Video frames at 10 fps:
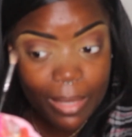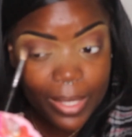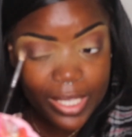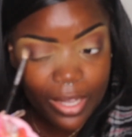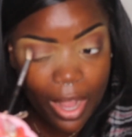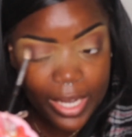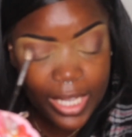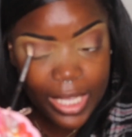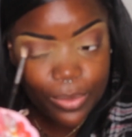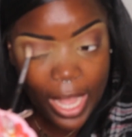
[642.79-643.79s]
because there are
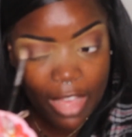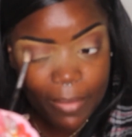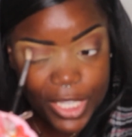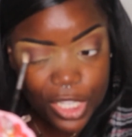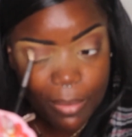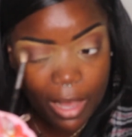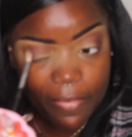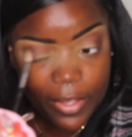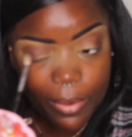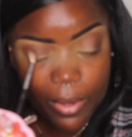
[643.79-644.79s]
days where I have my gym
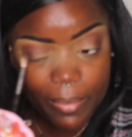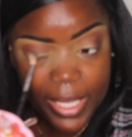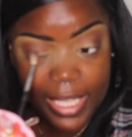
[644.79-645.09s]
outfit on because